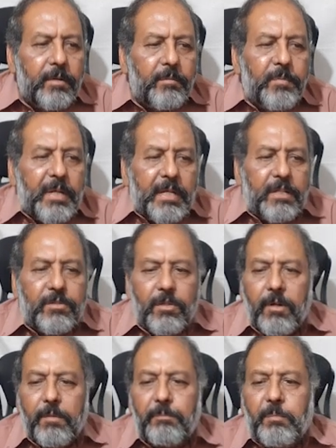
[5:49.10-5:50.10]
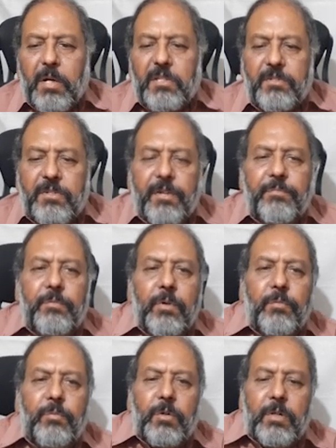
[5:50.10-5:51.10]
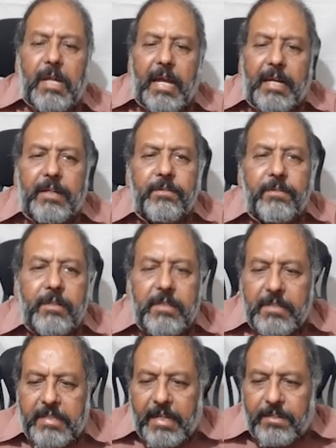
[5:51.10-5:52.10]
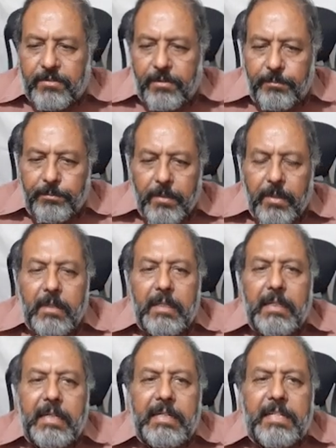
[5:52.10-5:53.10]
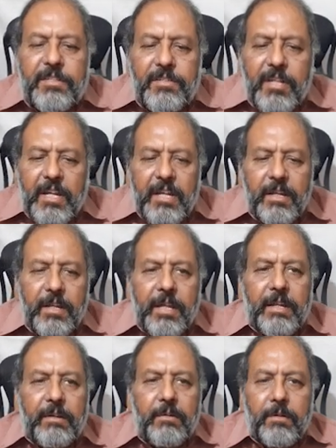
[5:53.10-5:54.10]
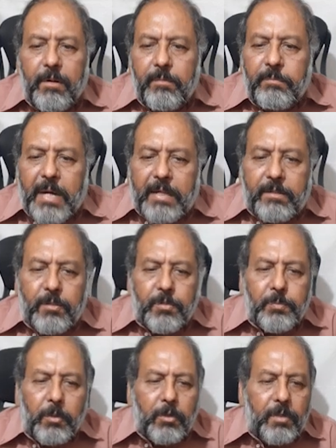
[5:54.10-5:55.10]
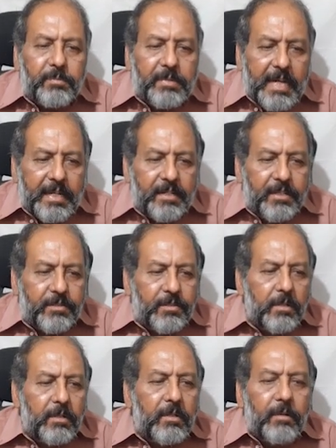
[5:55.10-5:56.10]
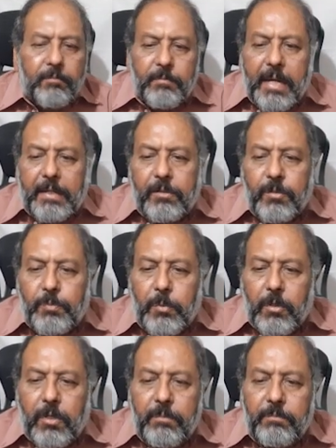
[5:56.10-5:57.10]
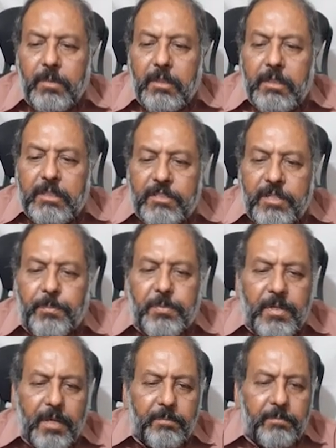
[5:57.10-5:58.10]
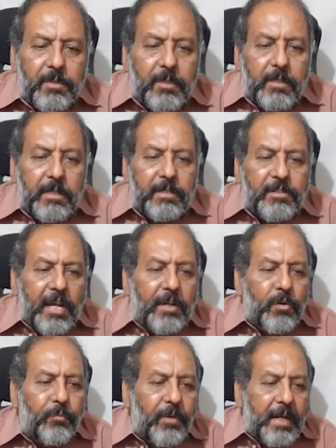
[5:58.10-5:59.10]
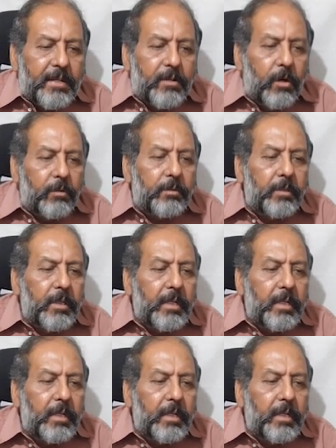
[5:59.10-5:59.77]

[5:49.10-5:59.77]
means positive wood light test. It is seen in Microsporum canis, Microsporum gypsum, Trichophyton